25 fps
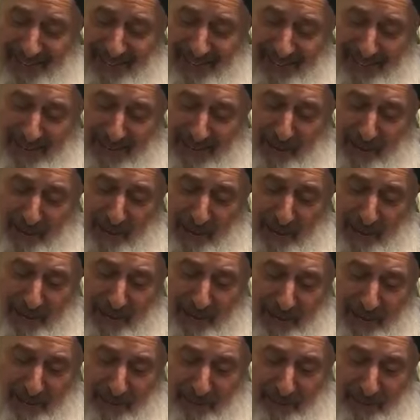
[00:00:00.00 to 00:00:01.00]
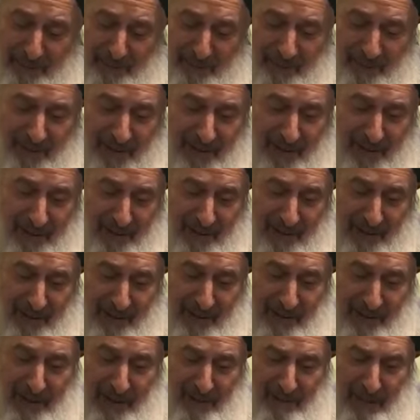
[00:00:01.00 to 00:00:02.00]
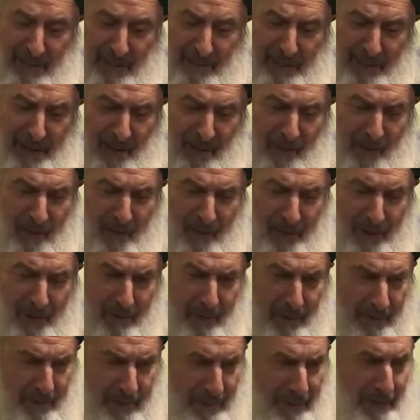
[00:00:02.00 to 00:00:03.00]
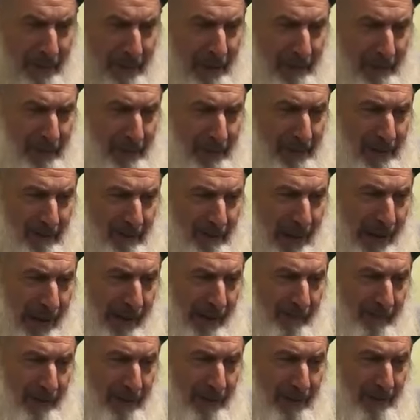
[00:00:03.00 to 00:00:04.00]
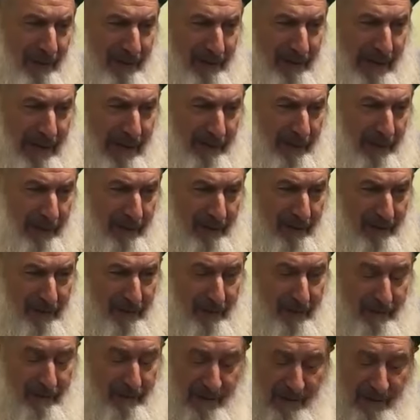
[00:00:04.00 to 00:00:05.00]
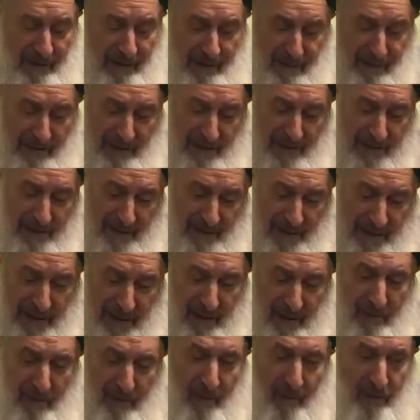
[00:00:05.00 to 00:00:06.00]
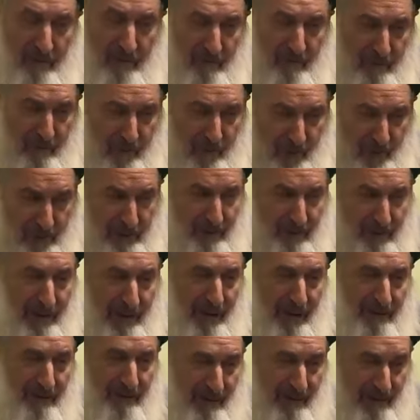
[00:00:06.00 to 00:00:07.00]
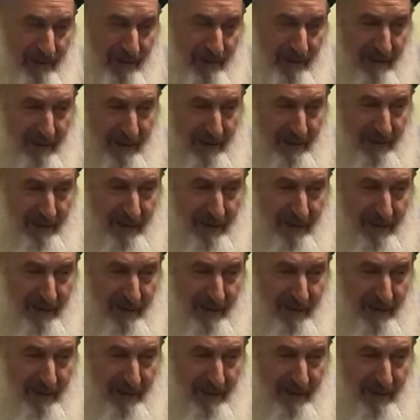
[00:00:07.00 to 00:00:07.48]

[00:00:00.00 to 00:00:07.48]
Allah bless him. Imam Nawawi, one of the famous imams in Islamic history, he wrote books of hadith and